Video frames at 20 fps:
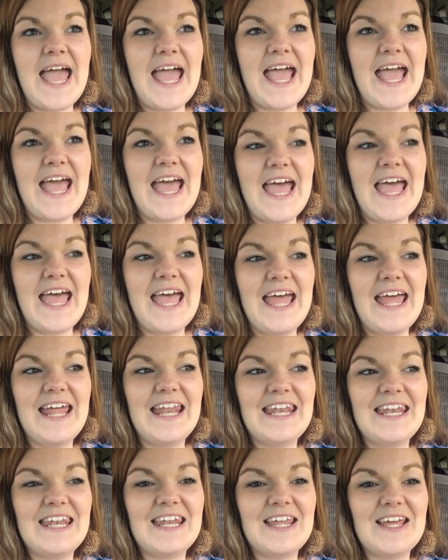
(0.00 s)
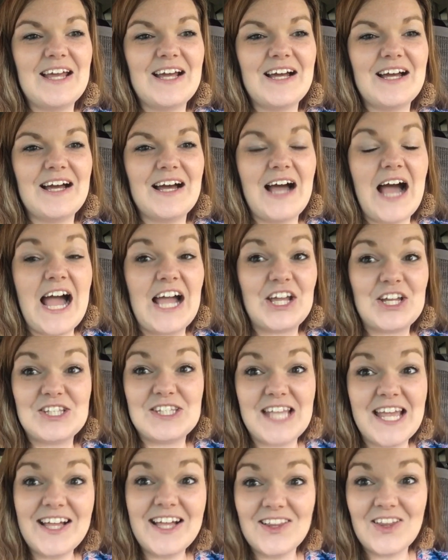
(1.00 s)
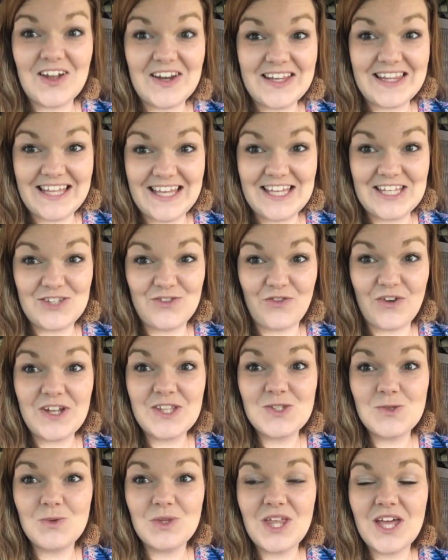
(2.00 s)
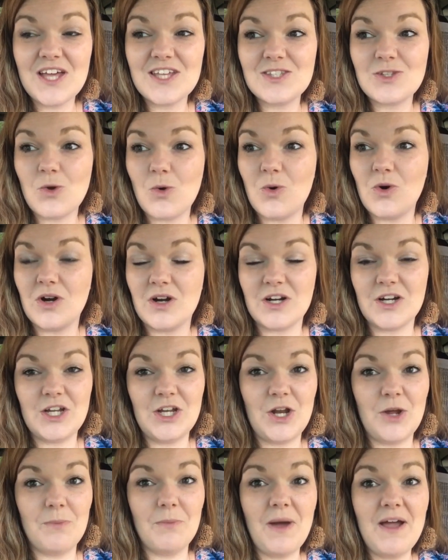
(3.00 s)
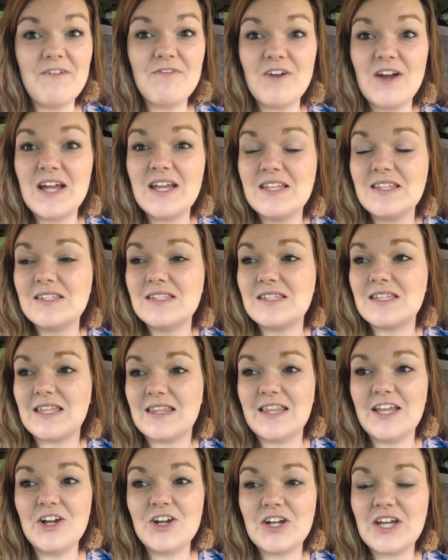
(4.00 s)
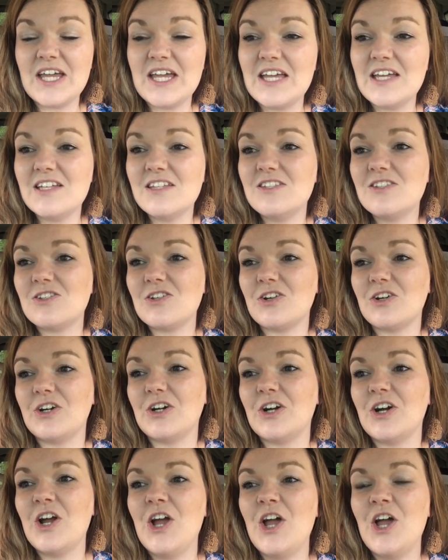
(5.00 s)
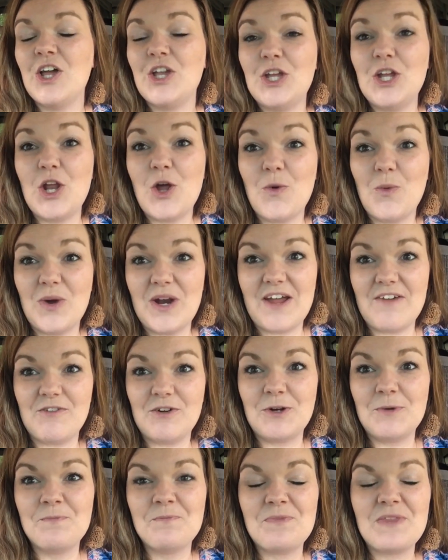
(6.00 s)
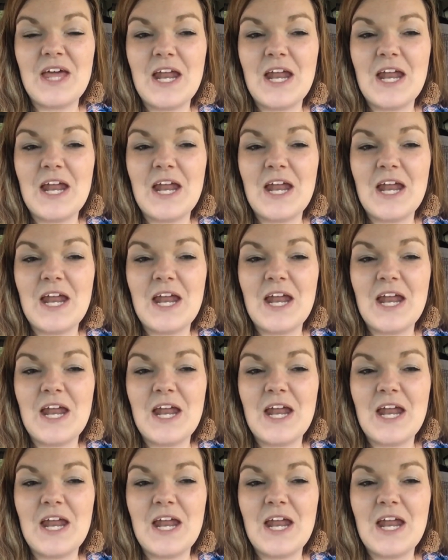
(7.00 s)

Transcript: and I could take a lot of the kids' friends with us, or, you know, my friends and their kids, or, you know, whatever.